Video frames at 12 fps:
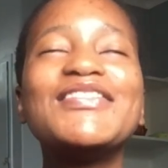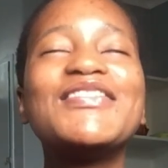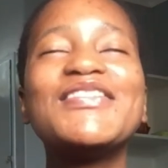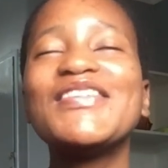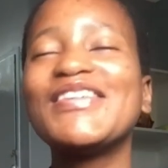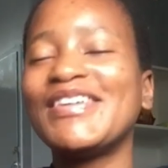
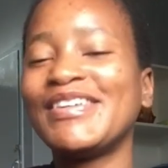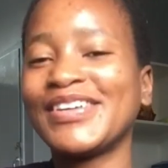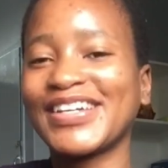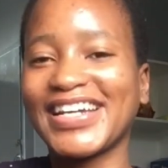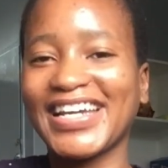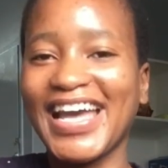Yo
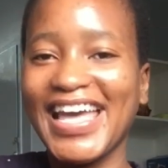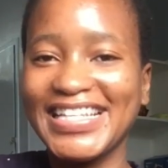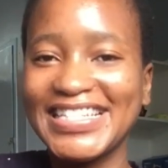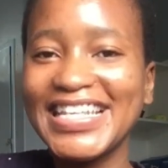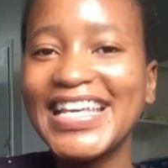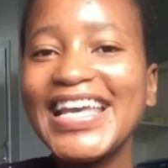
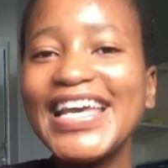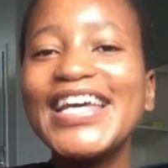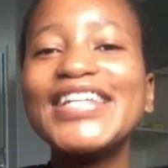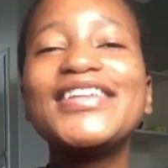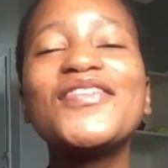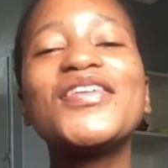guys,
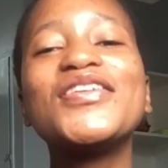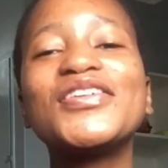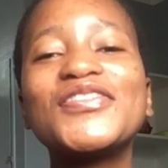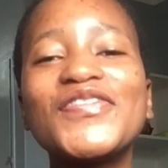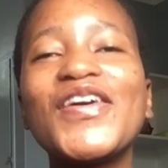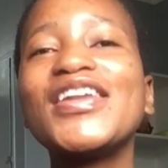did not